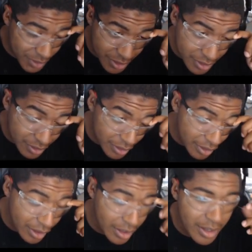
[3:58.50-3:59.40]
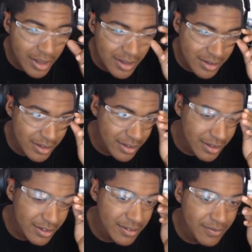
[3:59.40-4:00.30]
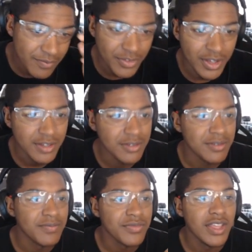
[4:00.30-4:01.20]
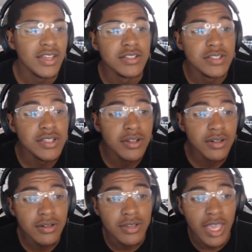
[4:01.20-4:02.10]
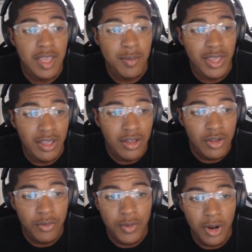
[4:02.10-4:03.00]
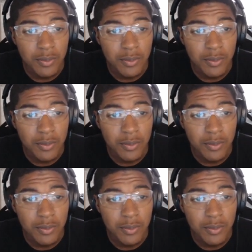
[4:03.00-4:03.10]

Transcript: Here. Uh, dear gaming we are